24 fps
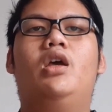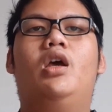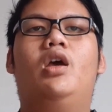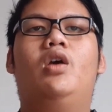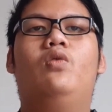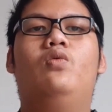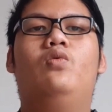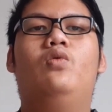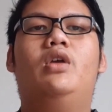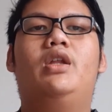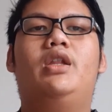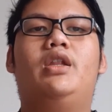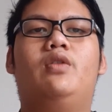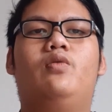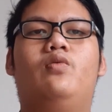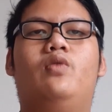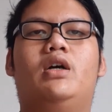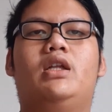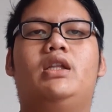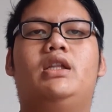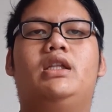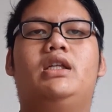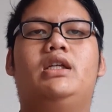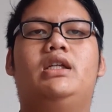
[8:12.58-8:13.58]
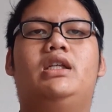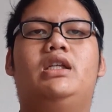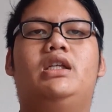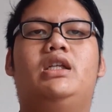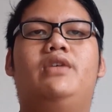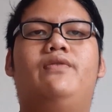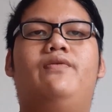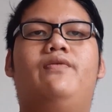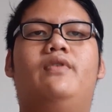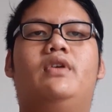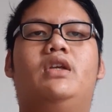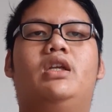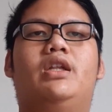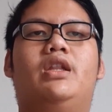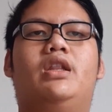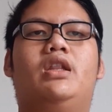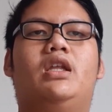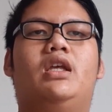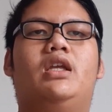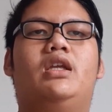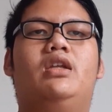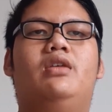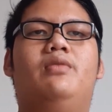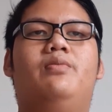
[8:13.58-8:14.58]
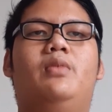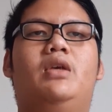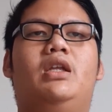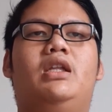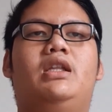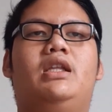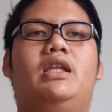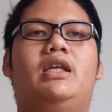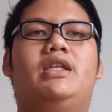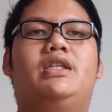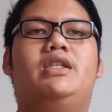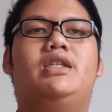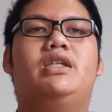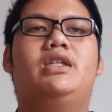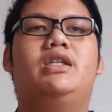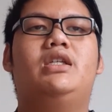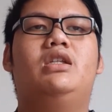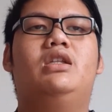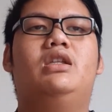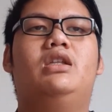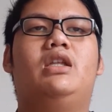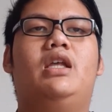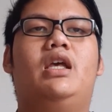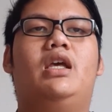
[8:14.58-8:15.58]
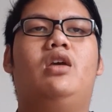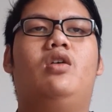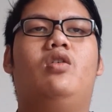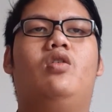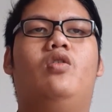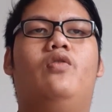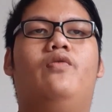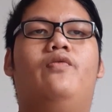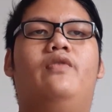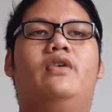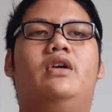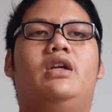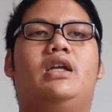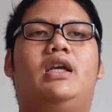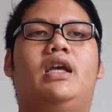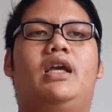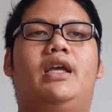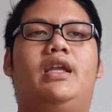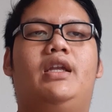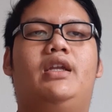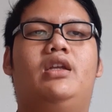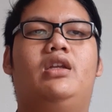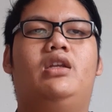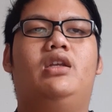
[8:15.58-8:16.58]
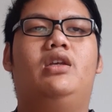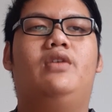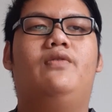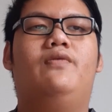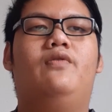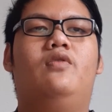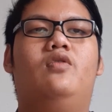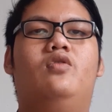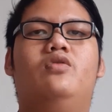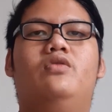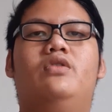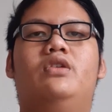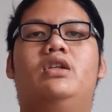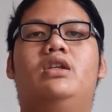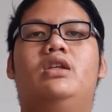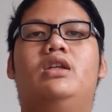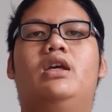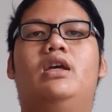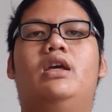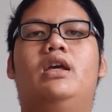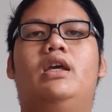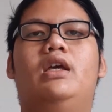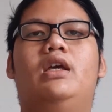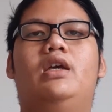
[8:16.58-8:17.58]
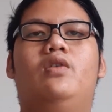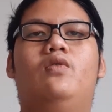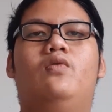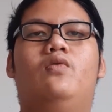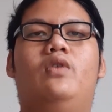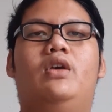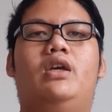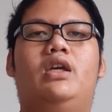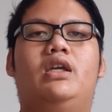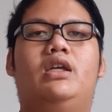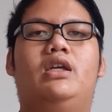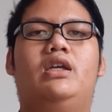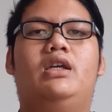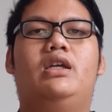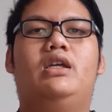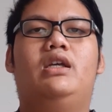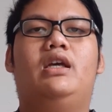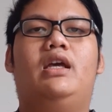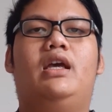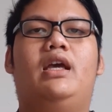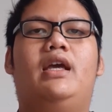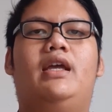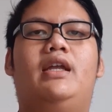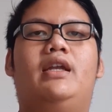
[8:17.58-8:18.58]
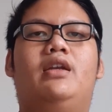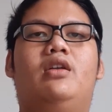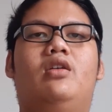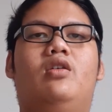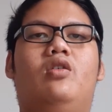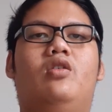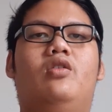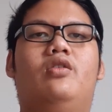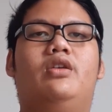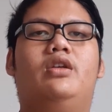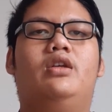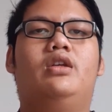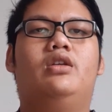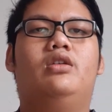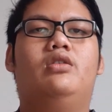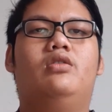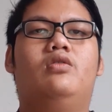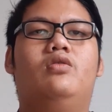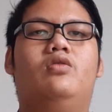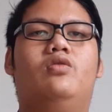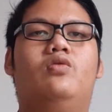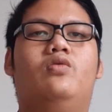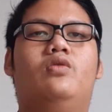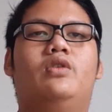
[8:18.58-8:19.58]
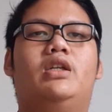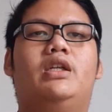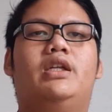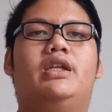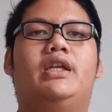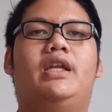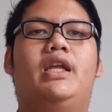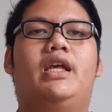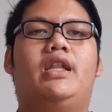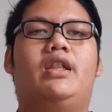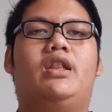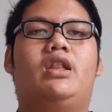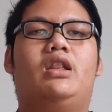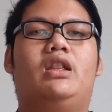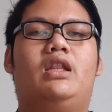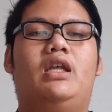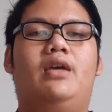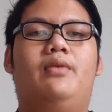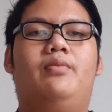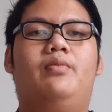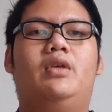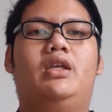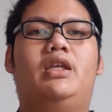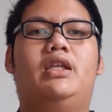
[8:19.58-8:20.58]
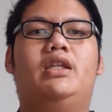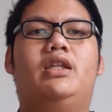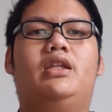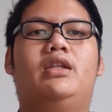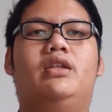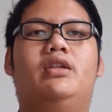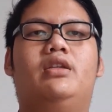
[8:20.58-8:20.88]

Wastewater leave the sedimentation tank over an effluent where and on to the next step in